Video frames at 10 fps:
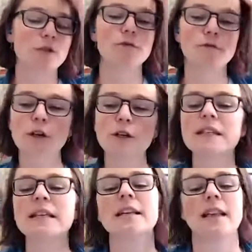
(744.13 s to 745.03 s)
first
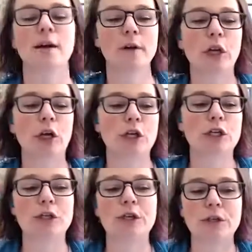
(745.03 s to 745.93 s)
thing that I would encourage
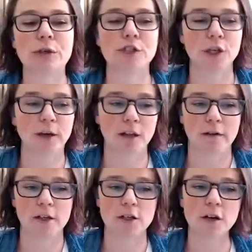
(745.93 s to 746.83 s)
you to do during the
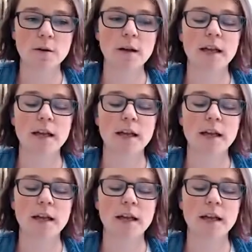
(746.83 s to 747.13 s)
retro